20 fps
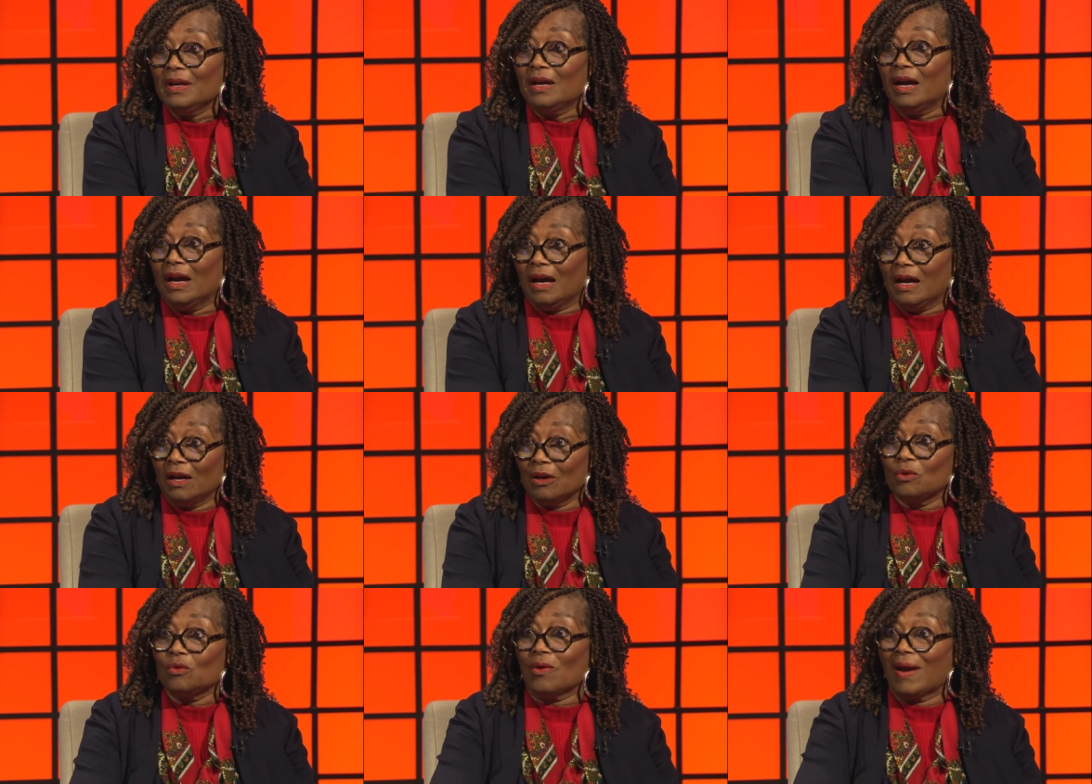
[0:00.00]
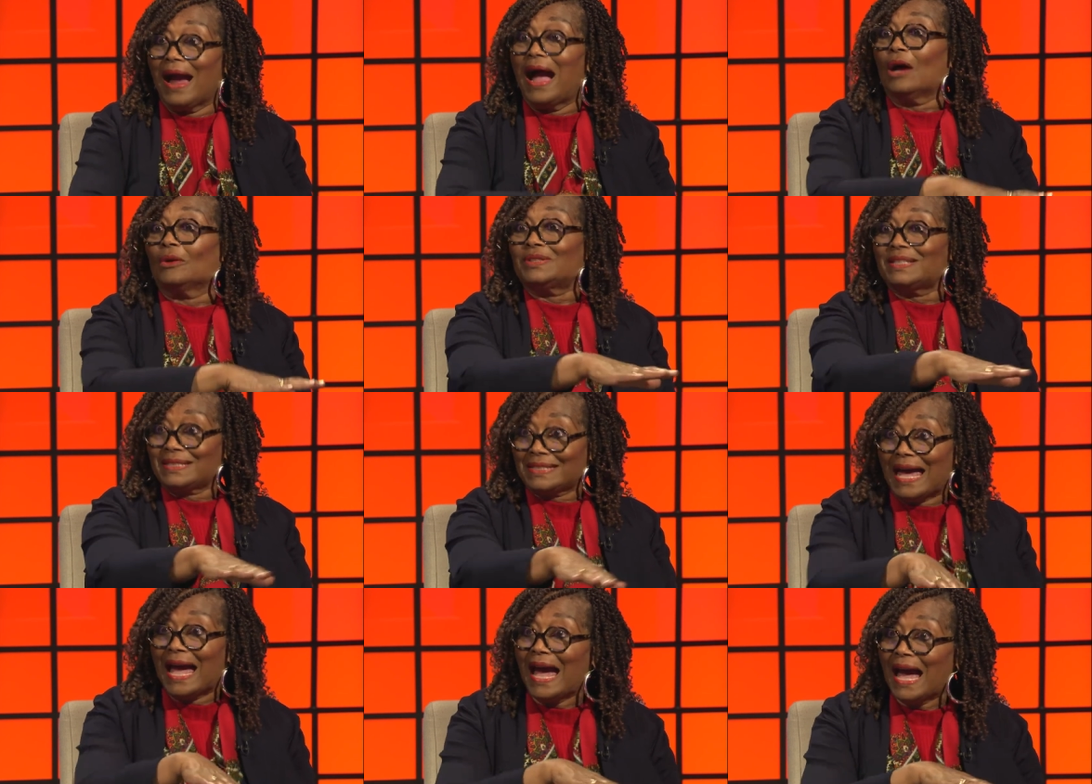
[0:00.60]
Uh, who are
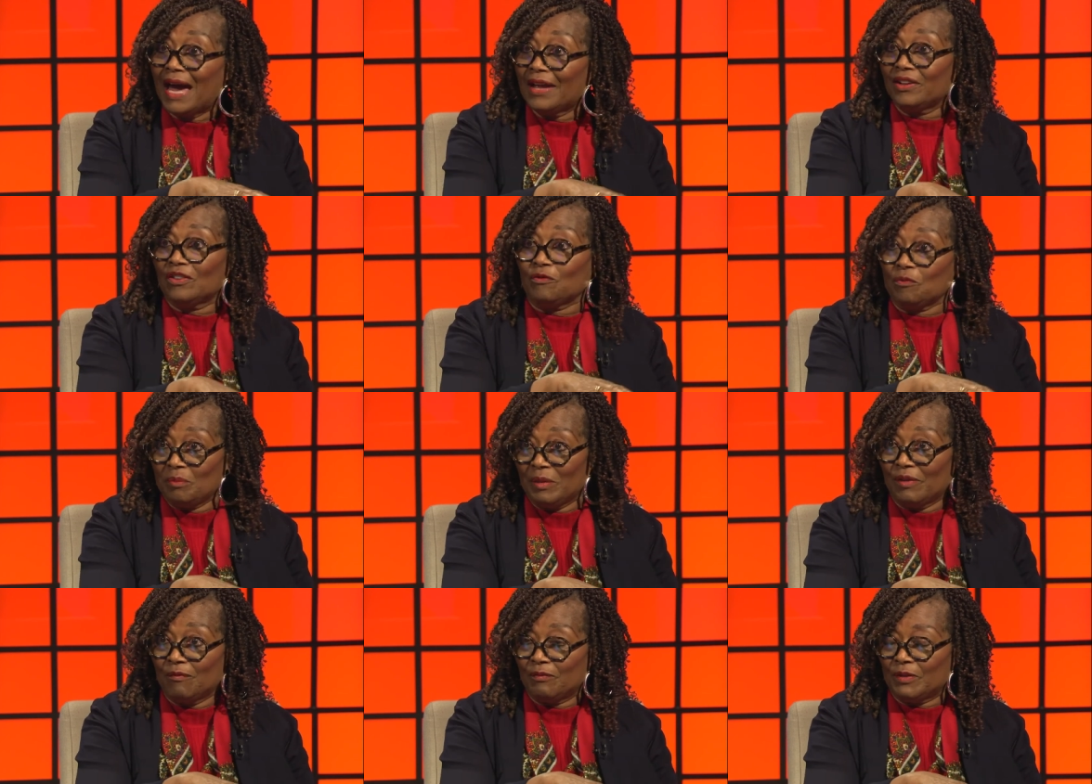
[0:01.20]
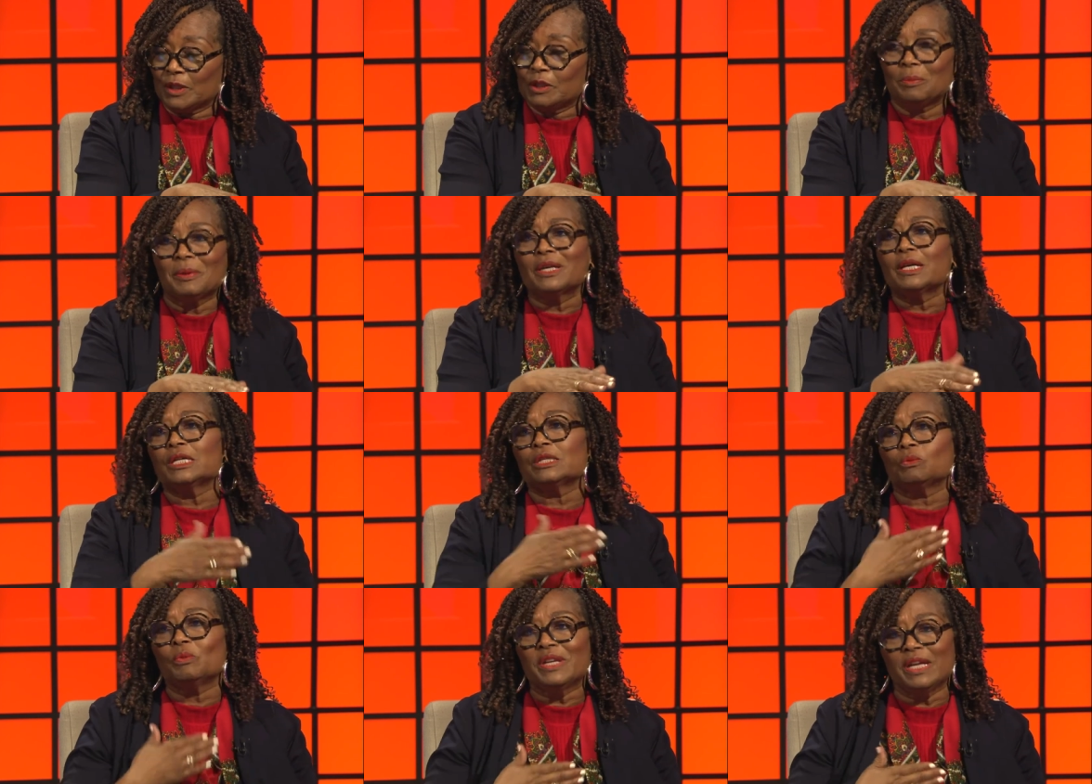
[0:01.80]
outside of Memphis
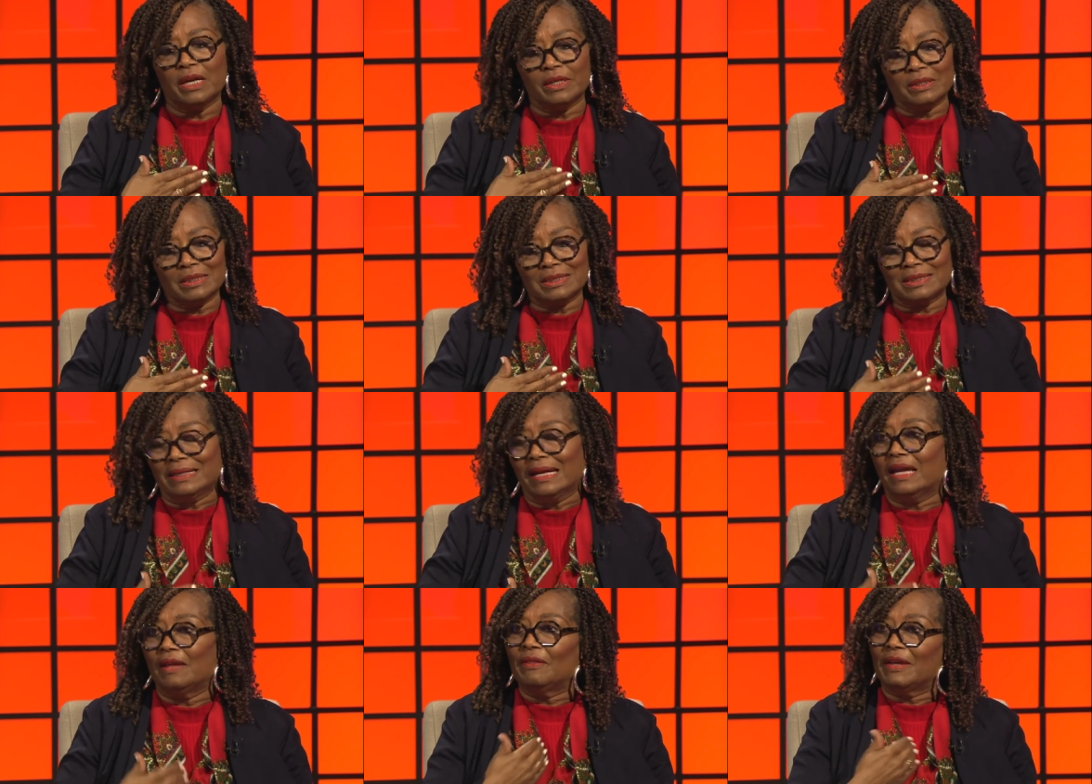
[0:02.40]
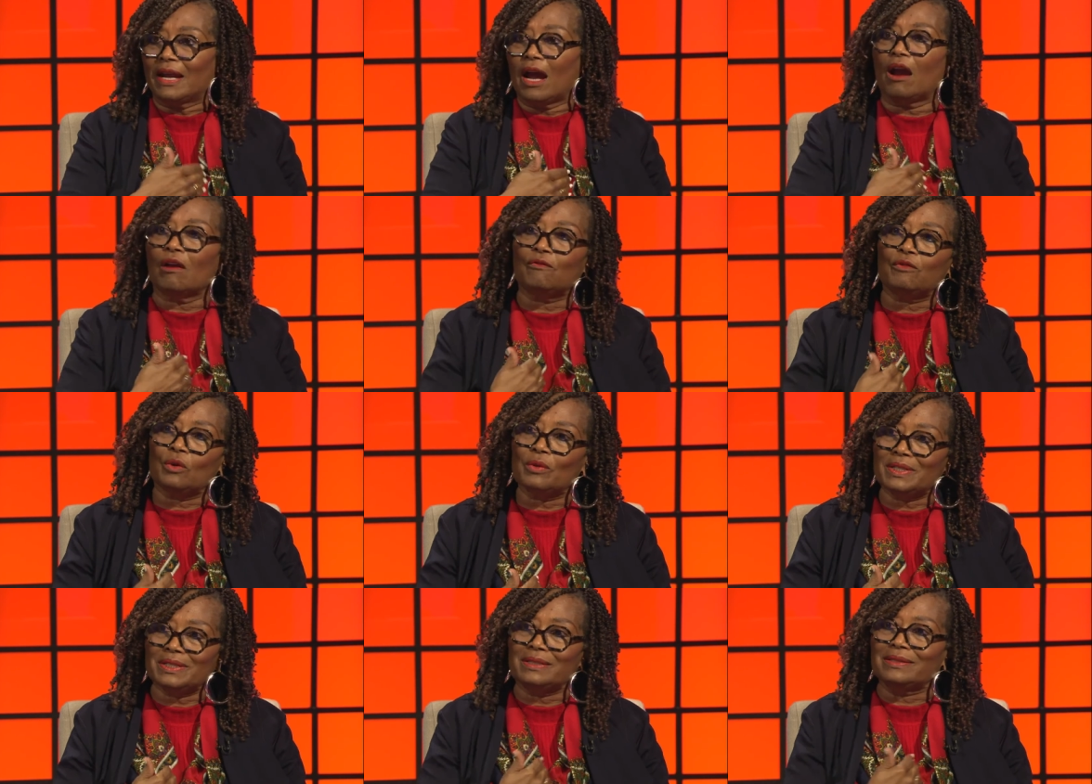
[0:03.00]
because we understand that our
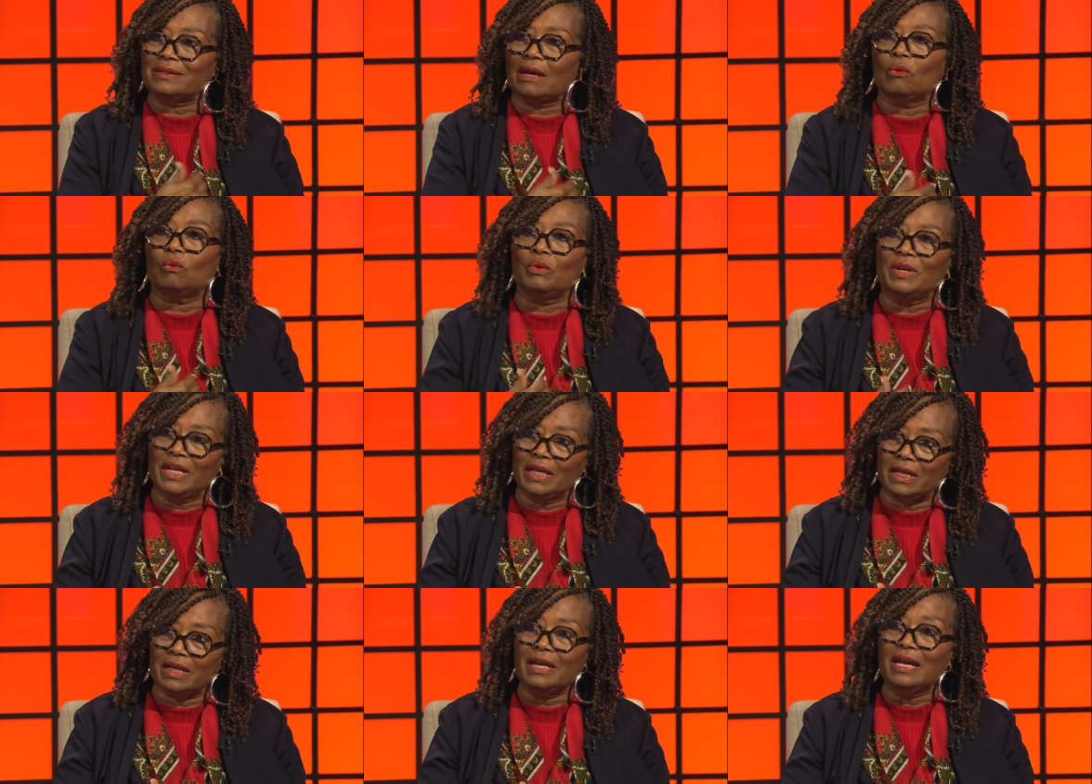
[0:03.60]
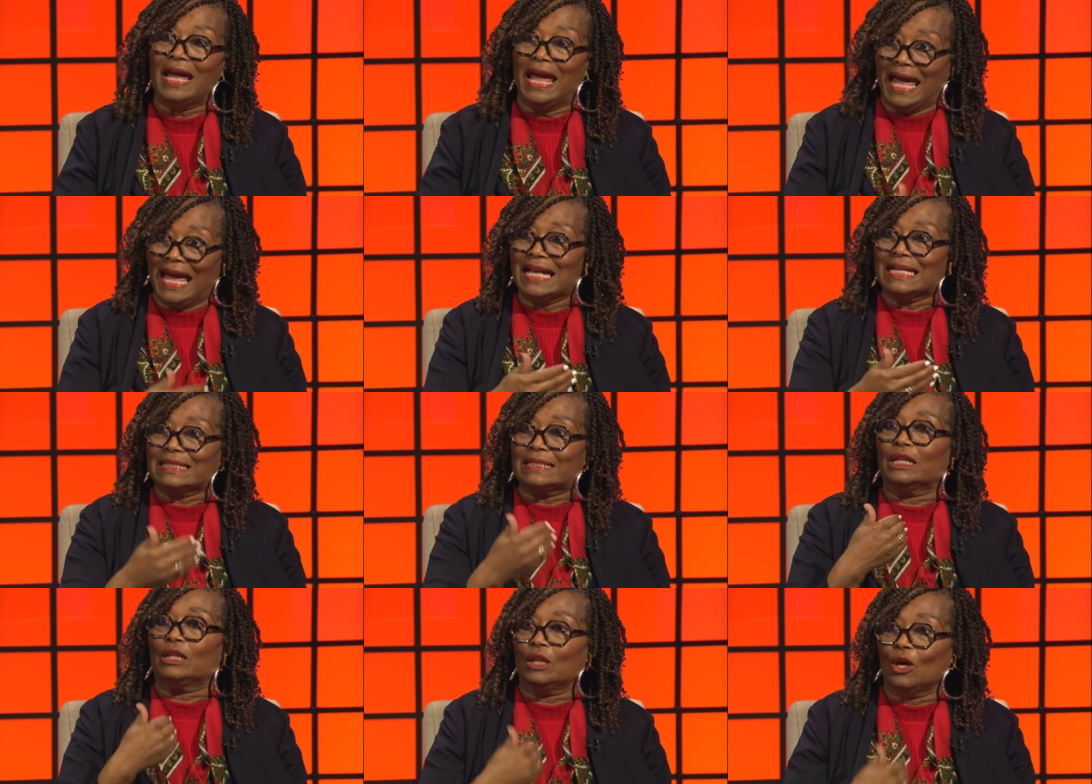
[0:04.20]
voices are weak
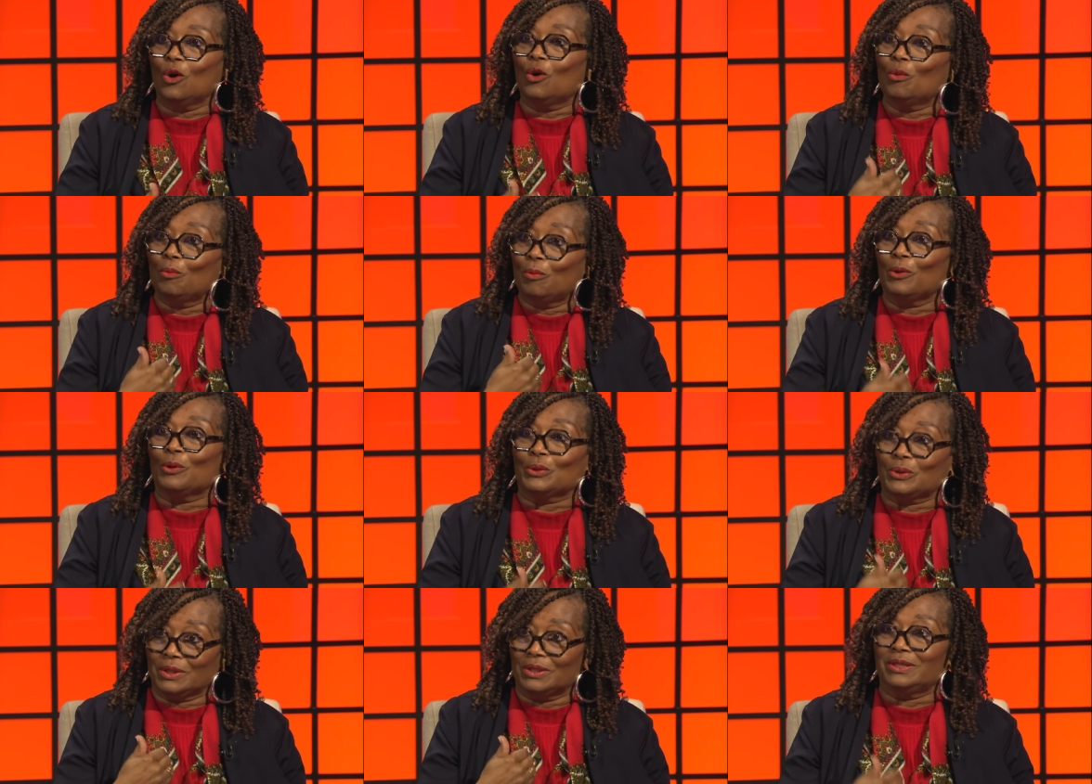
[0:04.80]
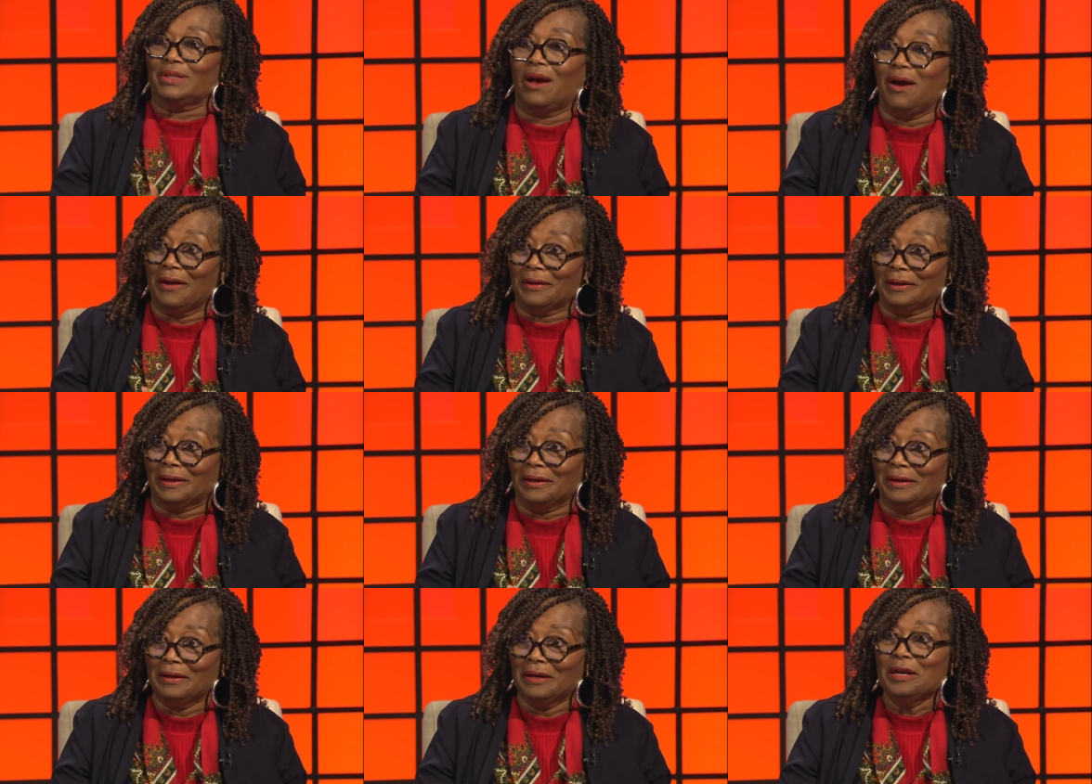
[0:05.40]
as the lone person talking.